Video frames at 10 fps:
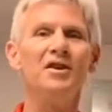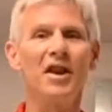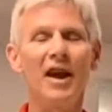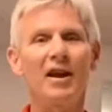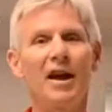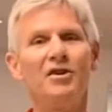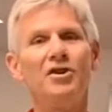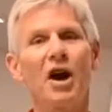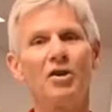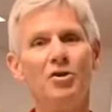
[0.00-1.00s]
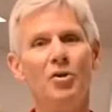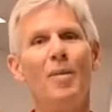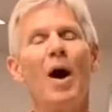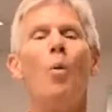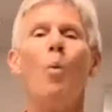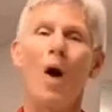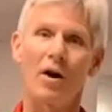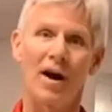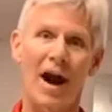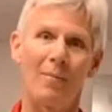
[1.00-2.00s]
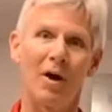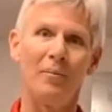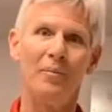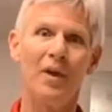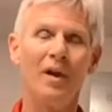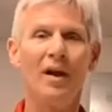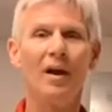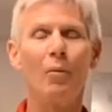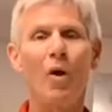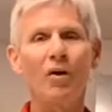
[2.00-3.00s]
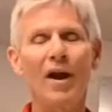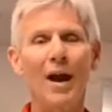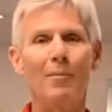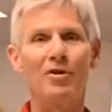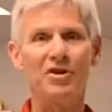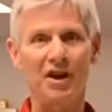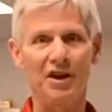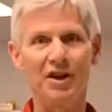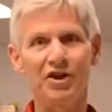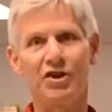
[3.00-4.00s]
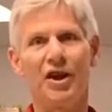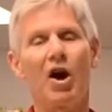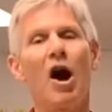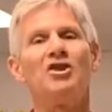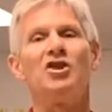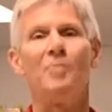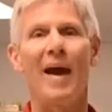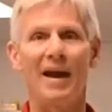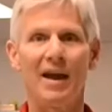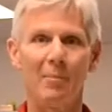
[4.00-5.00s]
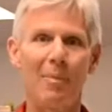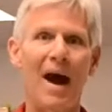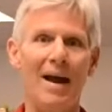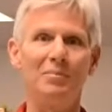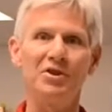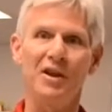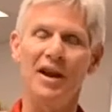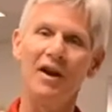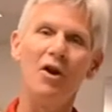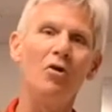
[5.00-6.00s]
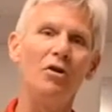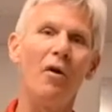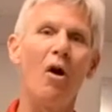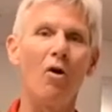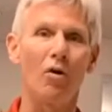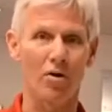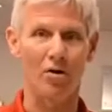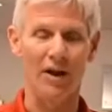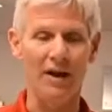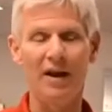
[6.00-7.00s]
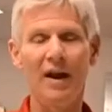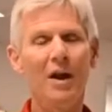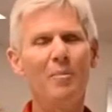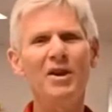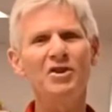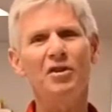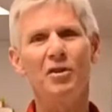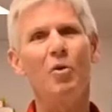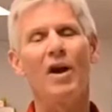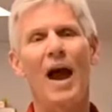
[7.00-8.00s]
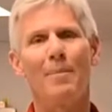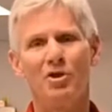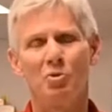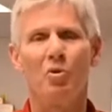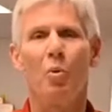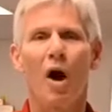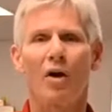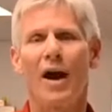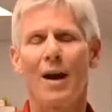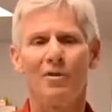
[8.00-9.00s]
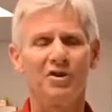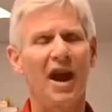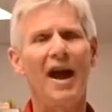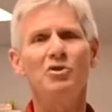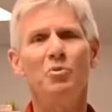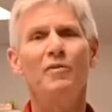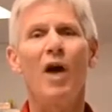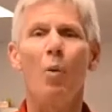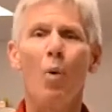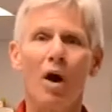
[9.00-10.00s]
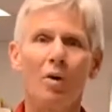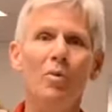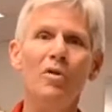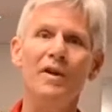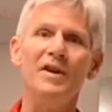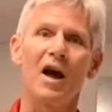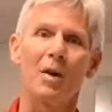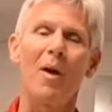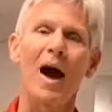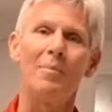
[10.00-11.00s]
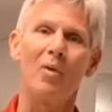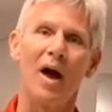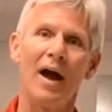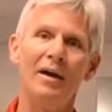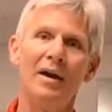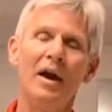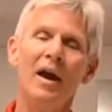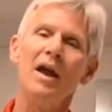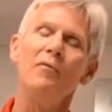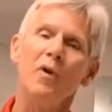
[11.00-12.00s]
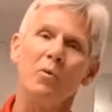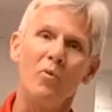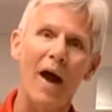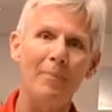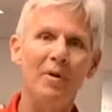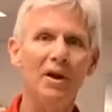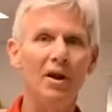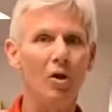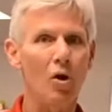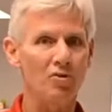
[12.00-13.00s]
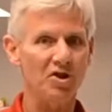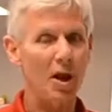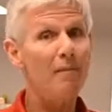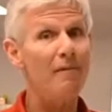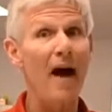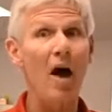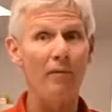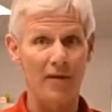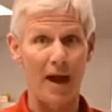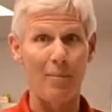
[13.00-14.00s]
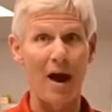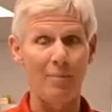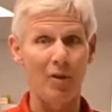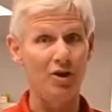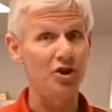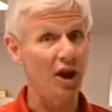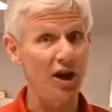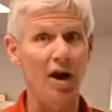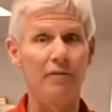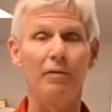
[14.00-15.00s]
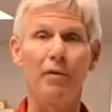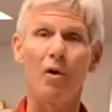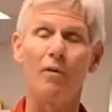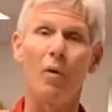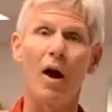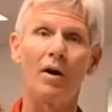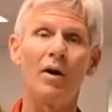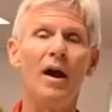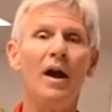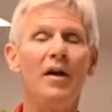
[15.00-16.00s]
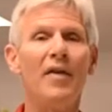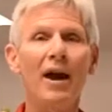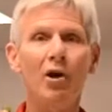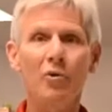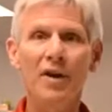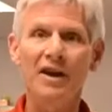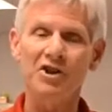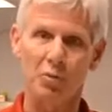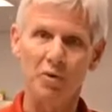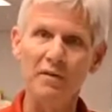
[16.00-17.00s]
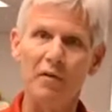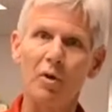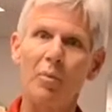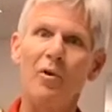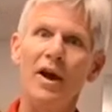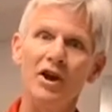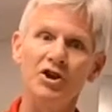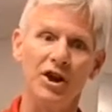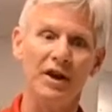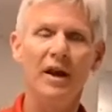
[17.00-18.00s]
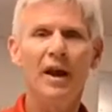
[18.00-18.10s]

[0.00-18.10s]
Today I'd like to talk to you about water hammer. Water hammer is a condition that causes banging in pipes, and I know you've all heard it. Basically what happens with water hammers as we've got water moving down a pipeline, if we rapidly close some valve in that pipeline, shutting off the flow of water, that creates a reverberation.